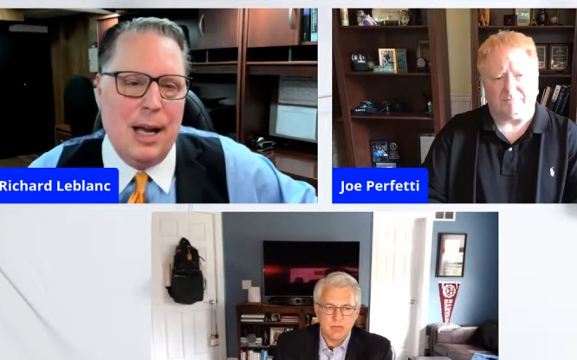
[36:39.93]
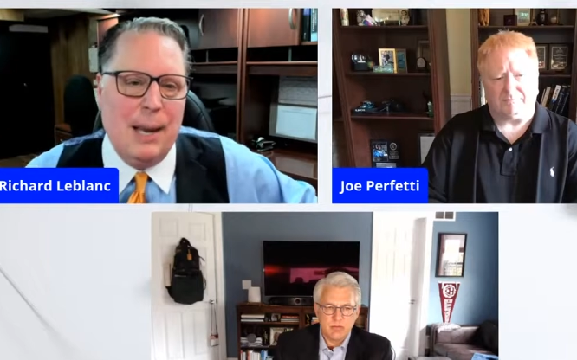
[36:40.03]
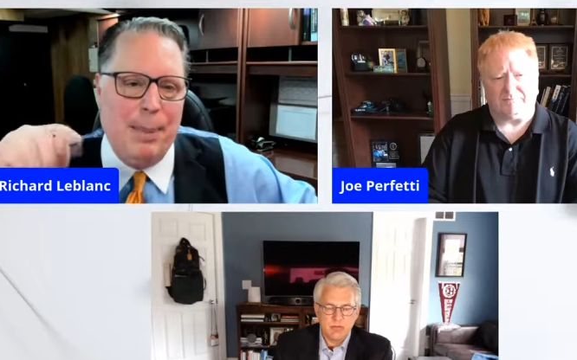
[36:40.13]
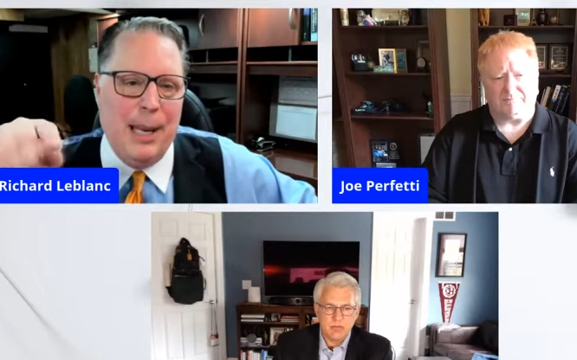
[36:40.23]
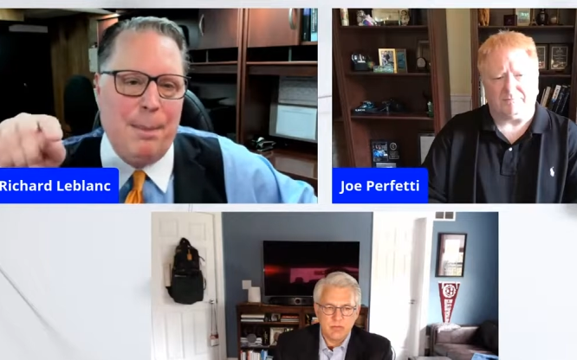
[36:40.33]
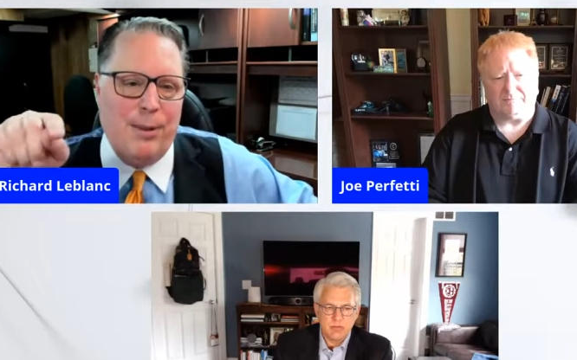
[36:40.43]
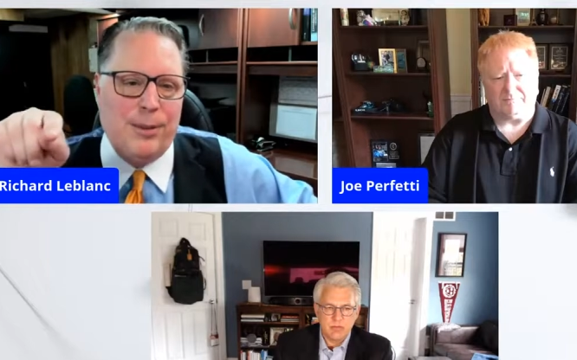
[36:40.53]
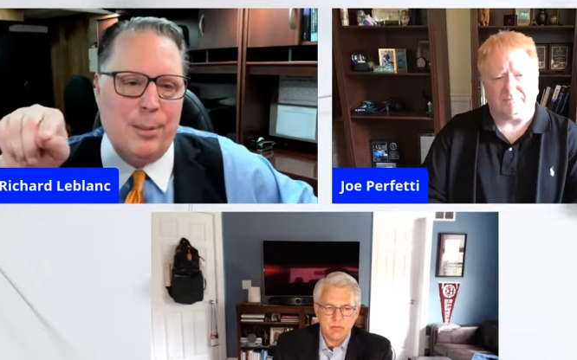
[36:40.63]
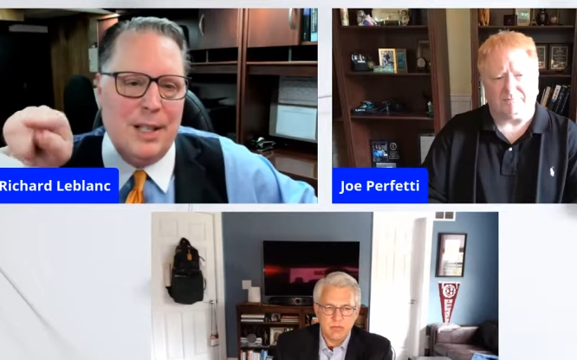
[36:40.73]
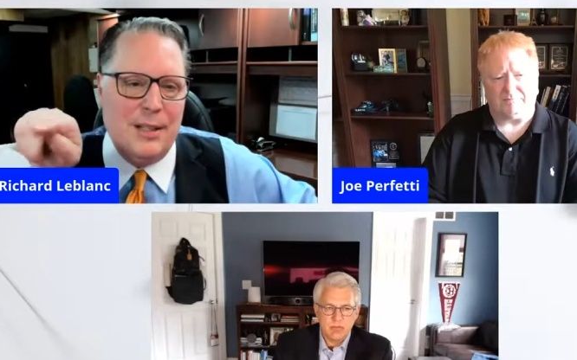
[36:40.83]
Speaker 1: uh,
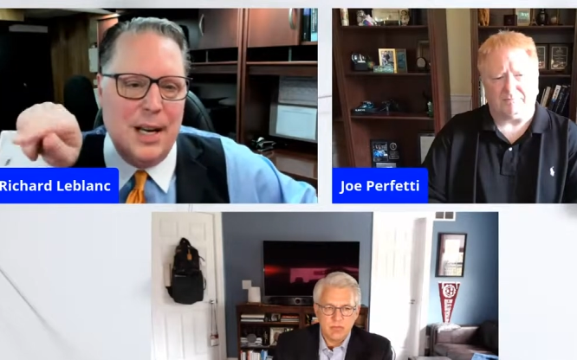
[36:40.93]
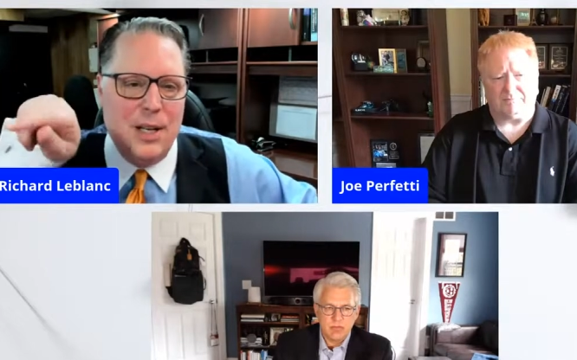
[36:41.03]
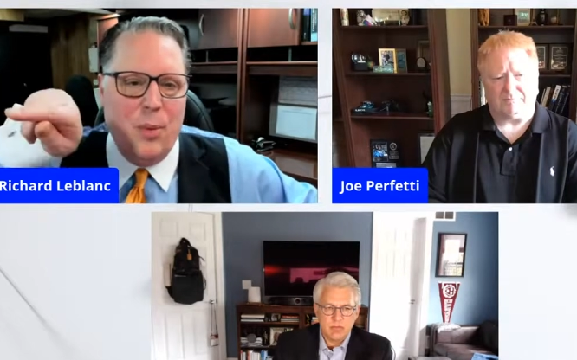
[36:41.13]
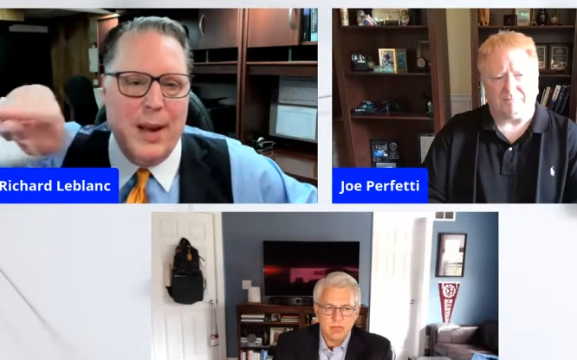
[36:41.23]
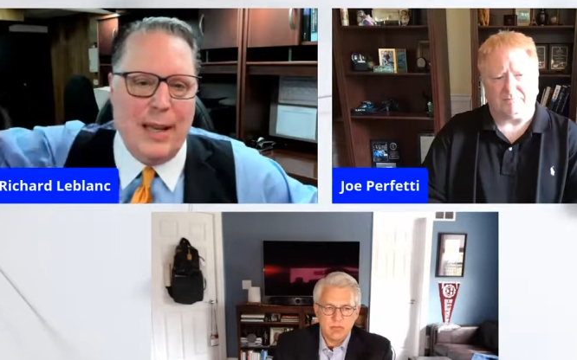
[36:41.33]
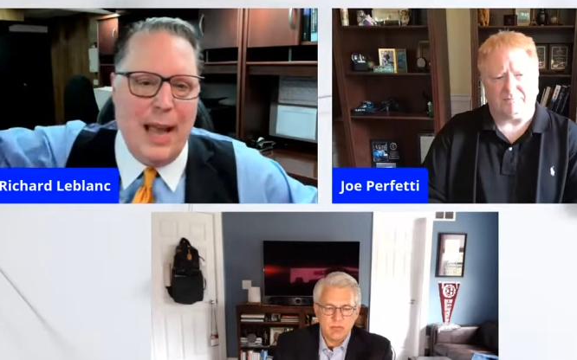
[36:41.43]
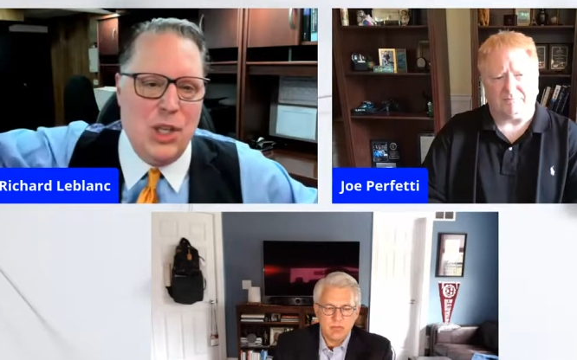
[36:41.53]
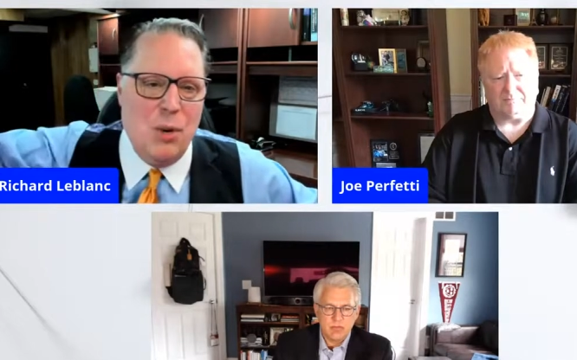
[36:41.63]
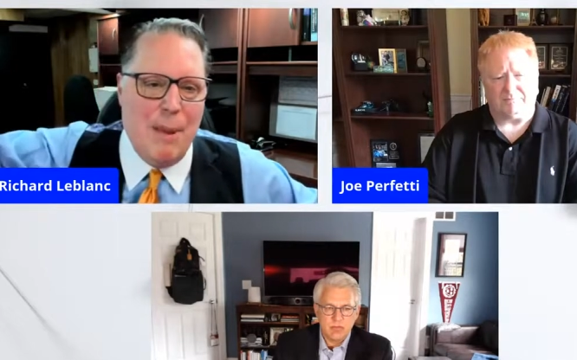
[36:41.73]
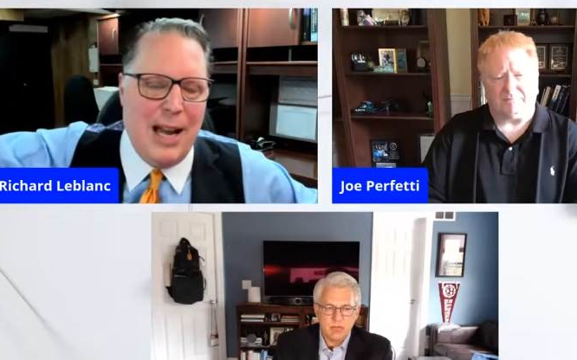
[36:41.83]
people from continuing,
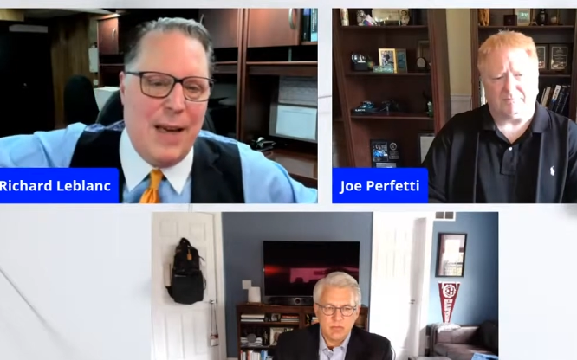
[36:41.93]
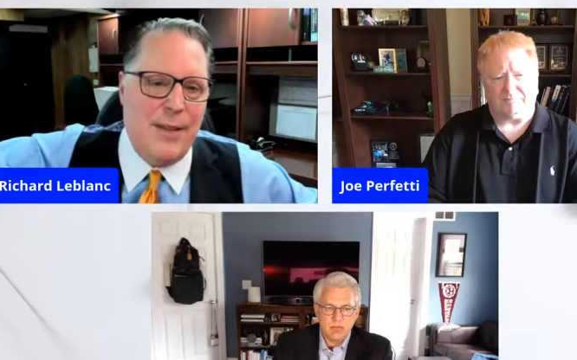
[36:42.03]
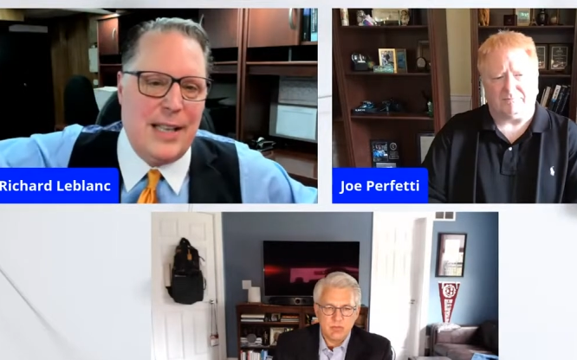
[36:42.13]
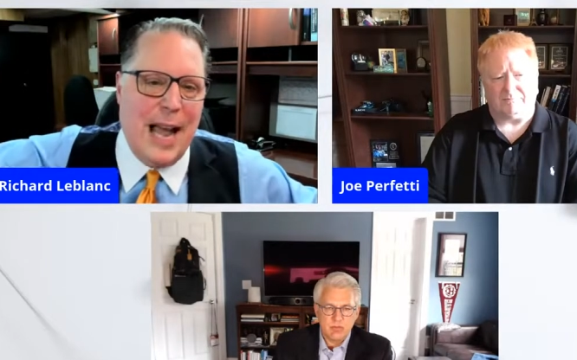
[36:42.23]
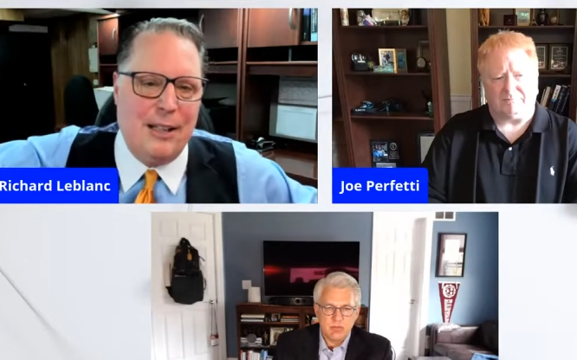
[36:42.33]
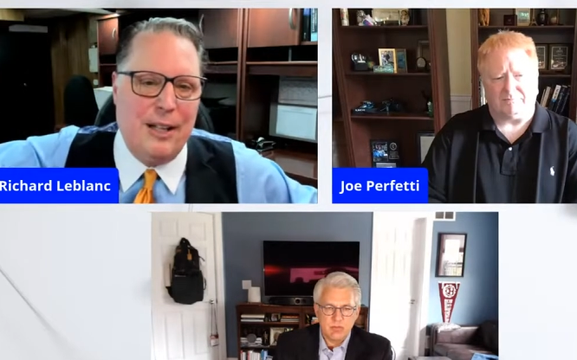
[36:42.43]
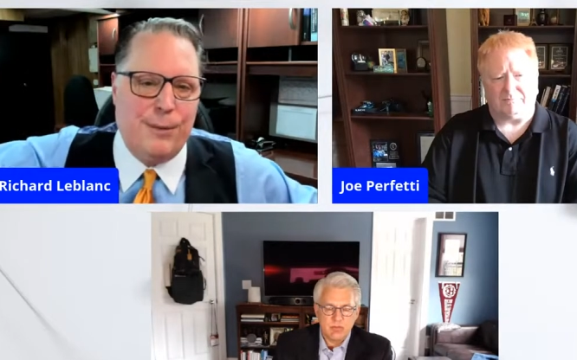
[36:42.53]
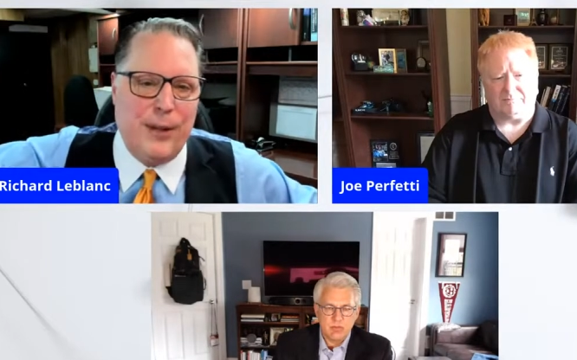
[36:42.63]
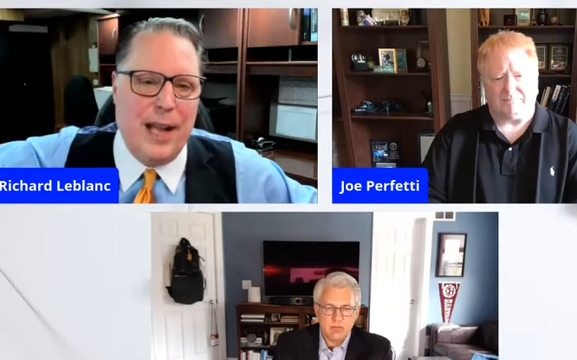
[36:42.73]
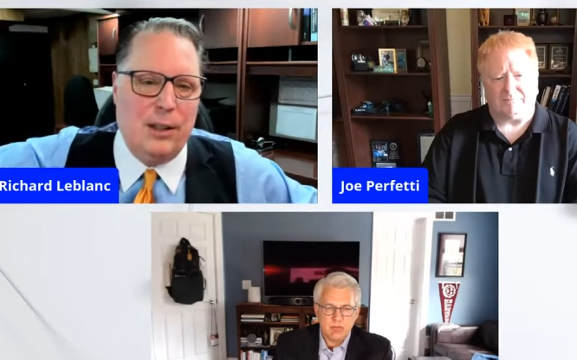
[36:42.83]
and you might have a
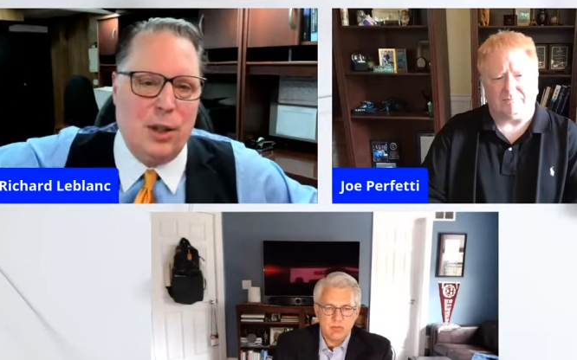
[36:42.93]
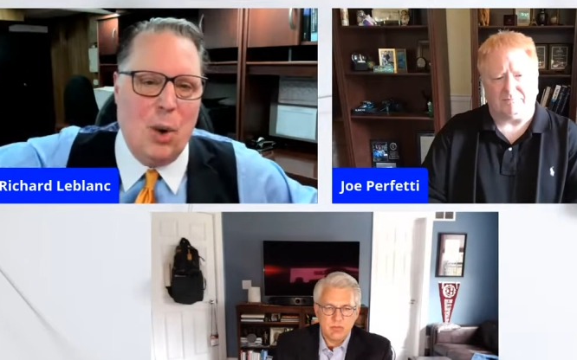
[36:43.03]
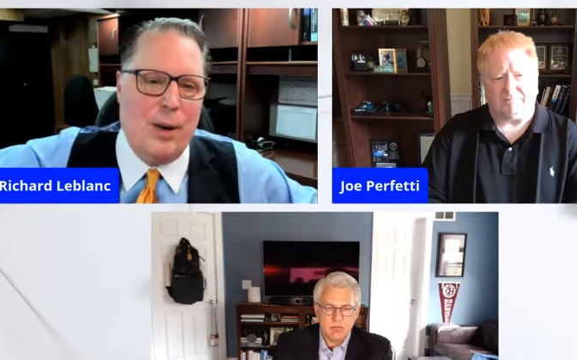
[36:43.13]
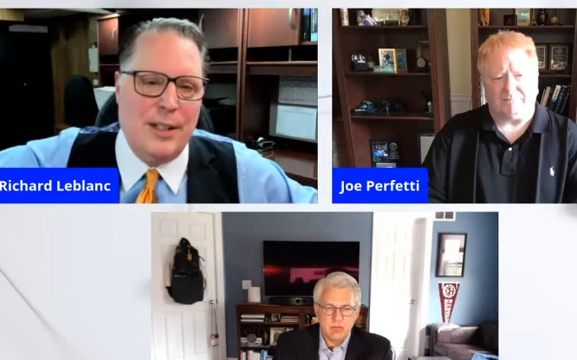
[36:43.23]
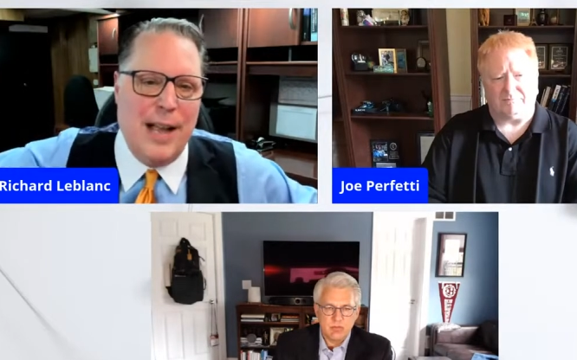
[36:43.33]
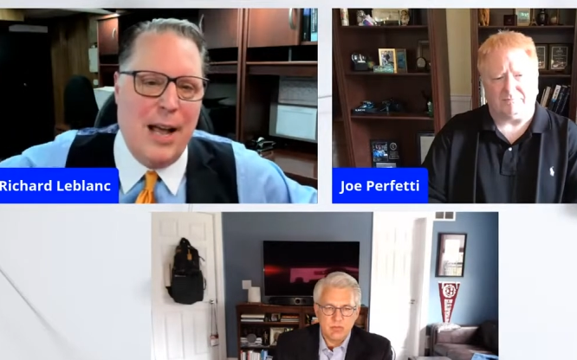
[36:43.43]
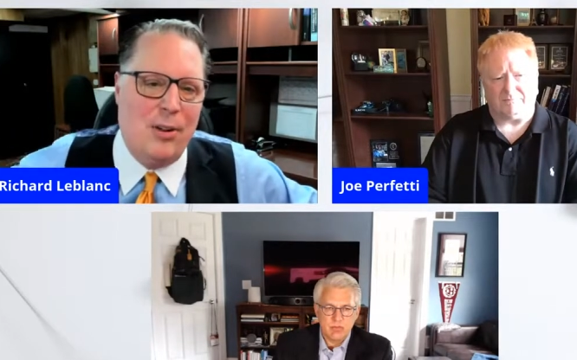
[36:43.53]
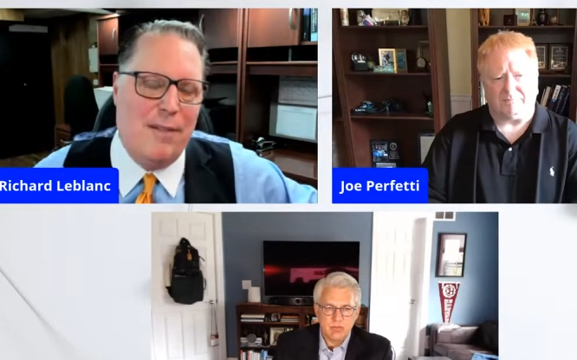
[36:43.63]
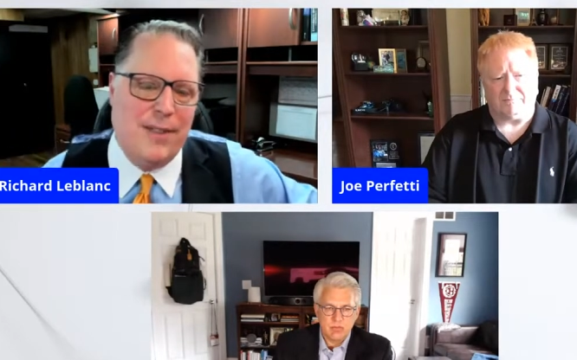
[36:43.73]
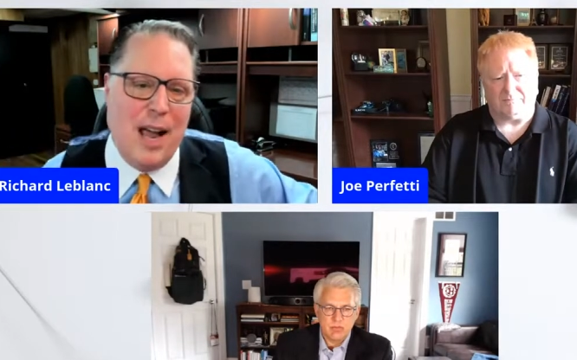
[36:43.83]
talent flight lower
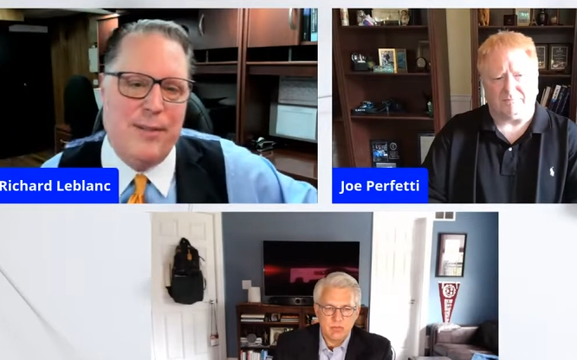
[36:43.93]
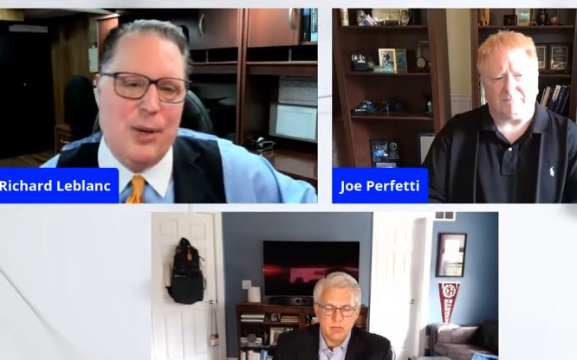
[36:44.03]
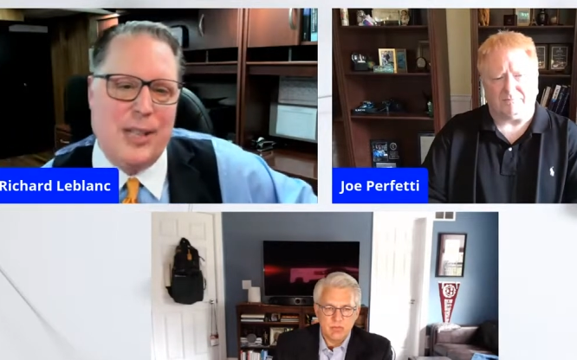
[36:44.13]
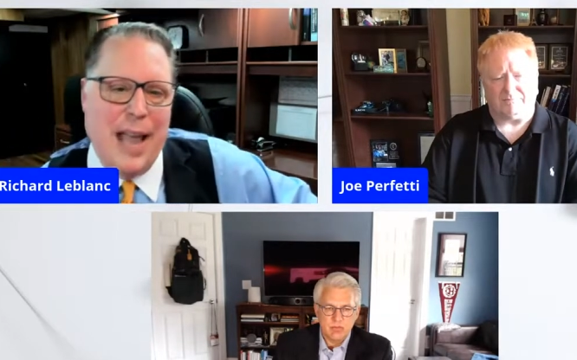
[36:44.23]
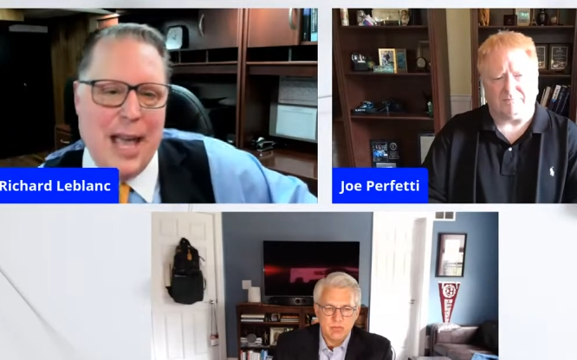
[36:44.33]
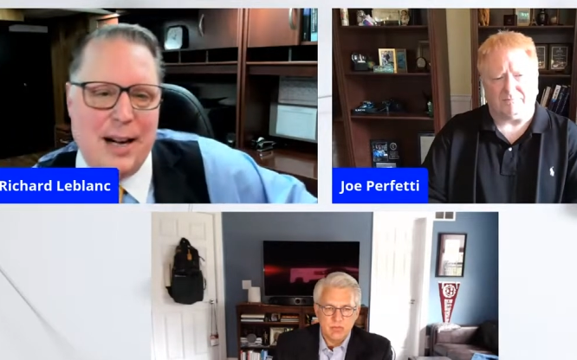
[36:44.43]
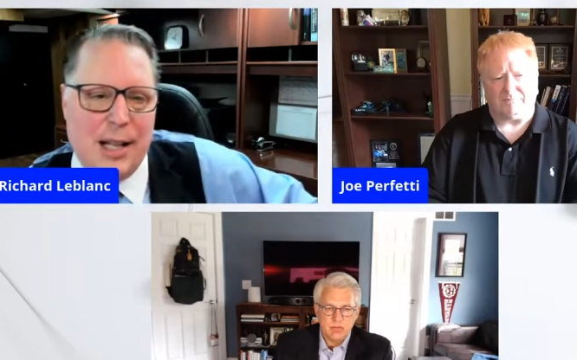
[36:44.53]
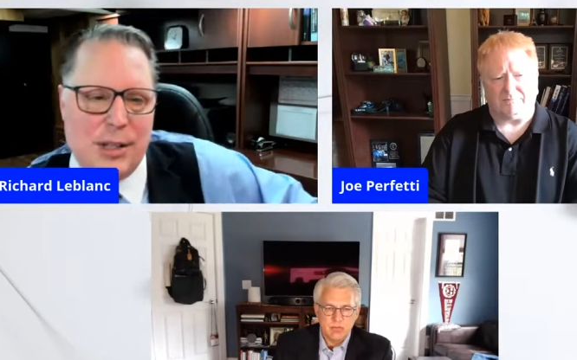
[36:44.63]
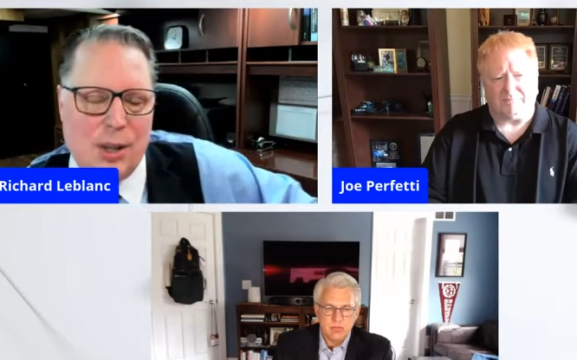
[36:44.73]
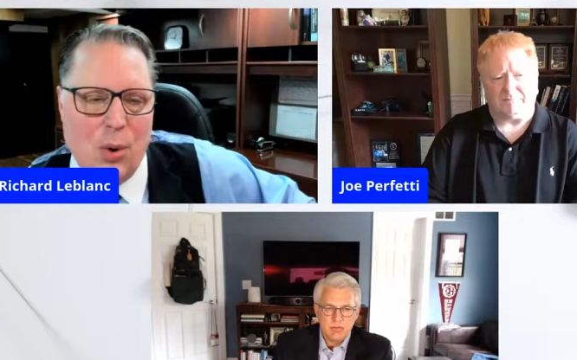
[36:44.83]
down of diverse candidates.